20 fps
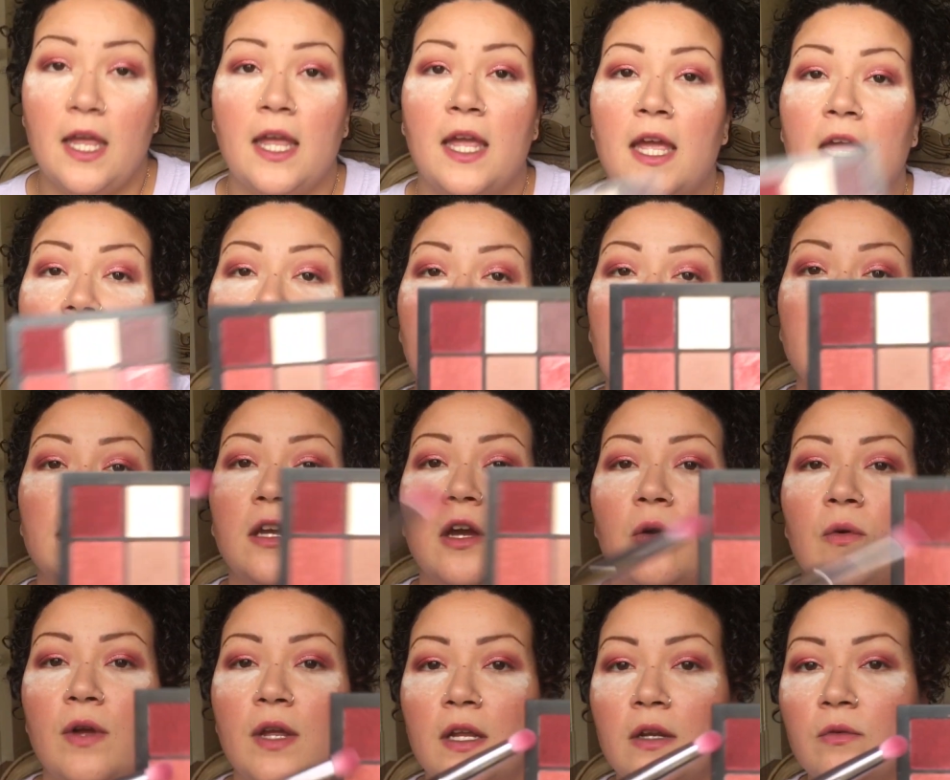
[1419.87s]
and
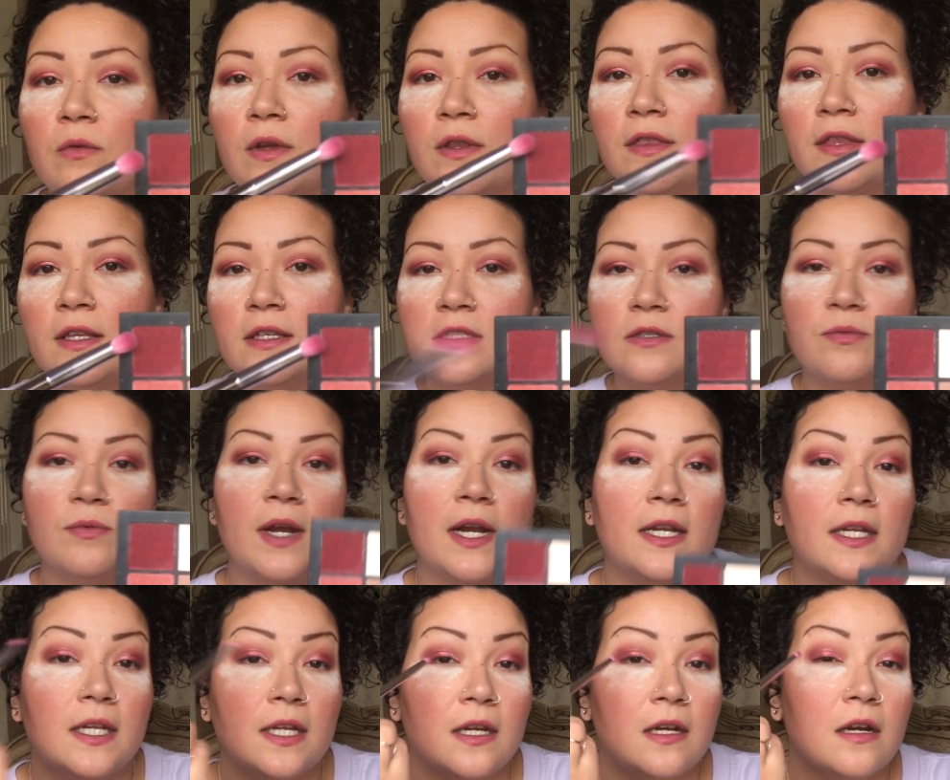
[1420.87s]
go in with this
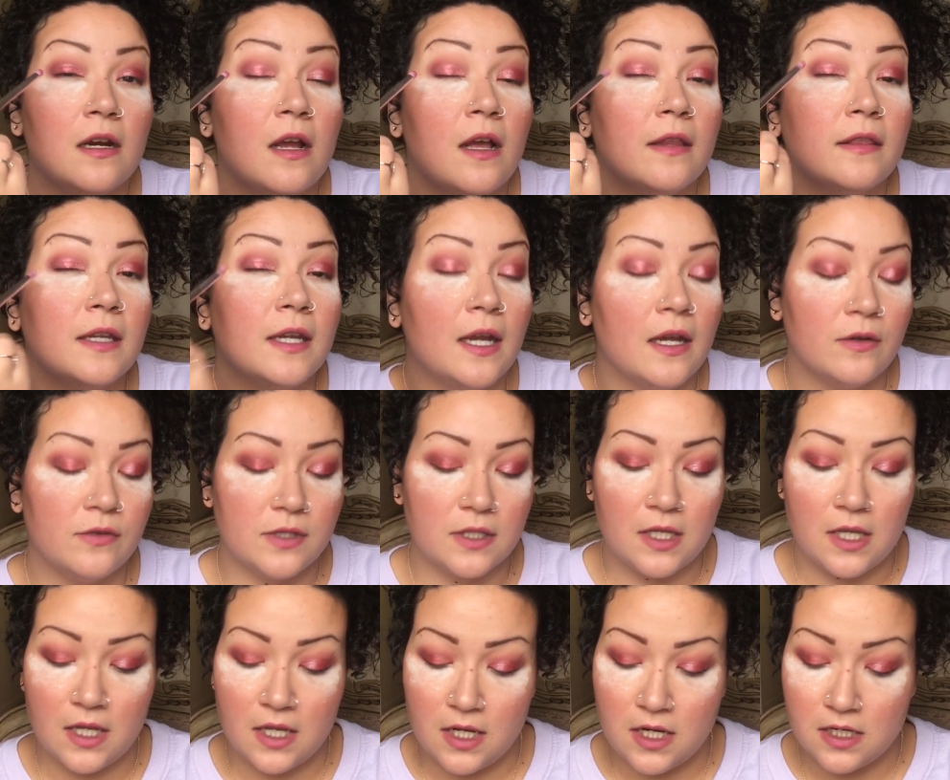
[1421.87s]
red here on the
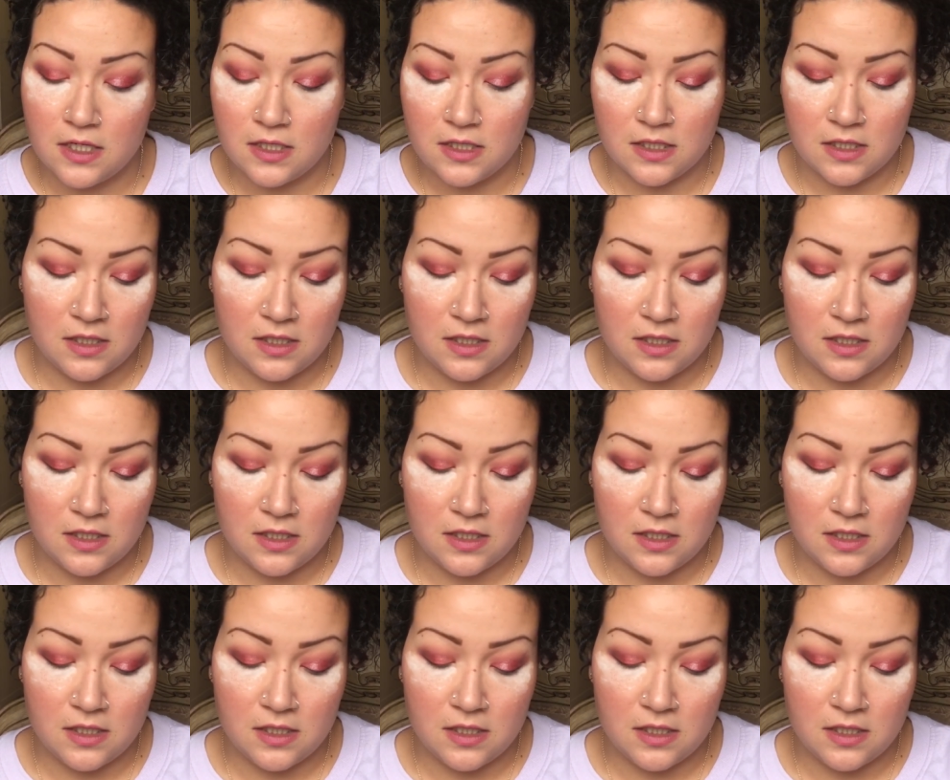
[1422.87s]
outside,